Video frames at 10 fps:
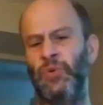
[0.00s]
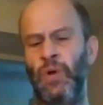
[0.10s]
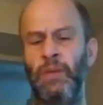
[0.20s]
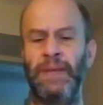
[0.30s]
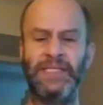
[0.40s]

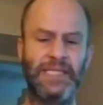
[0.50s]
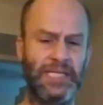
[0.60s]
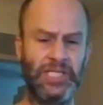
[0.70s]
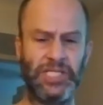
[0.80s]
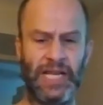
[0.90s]
wrong
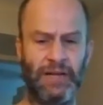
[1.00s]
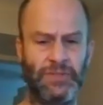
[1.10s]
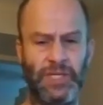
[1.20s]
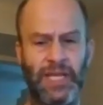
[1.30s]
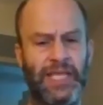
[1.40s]
message that I
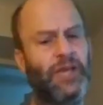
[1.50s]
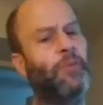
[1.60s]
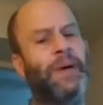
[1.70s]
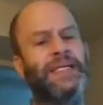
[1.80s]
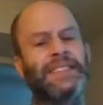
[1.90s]
was going to
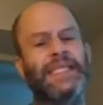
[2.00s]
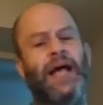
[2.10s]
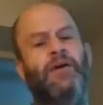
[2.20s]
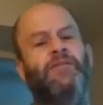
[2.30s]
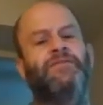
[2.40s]
kill
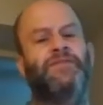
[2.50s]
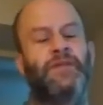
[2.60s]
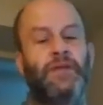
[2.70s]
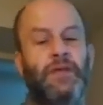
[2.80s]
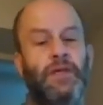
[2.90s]
myself
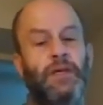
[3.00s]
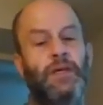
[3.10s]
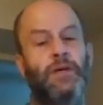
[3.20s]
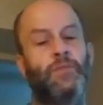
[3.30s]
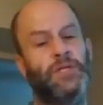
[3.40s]

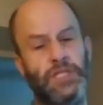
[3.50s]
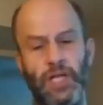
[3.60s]
which is